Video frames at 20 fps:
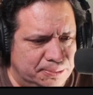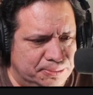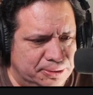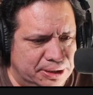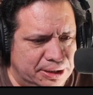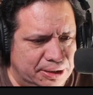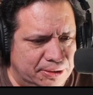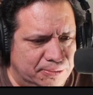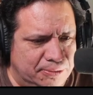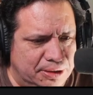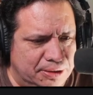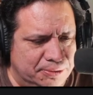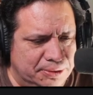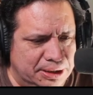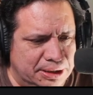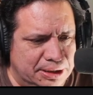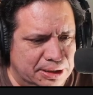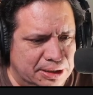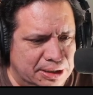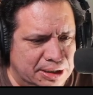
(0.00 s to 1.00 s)
I'll play it while
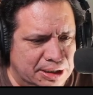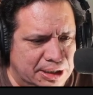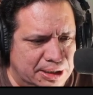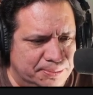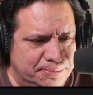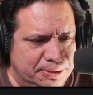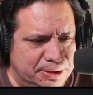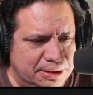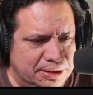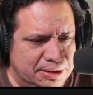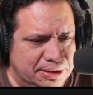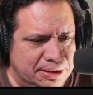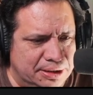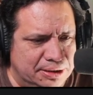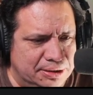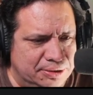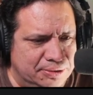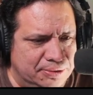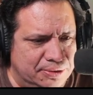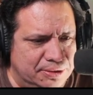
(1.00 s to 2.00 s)
we copy it
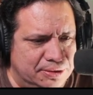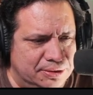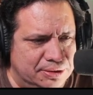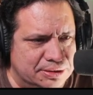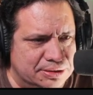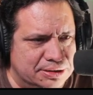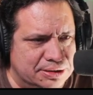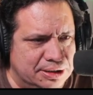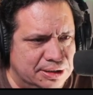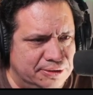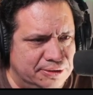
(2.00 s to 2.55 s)
and do all the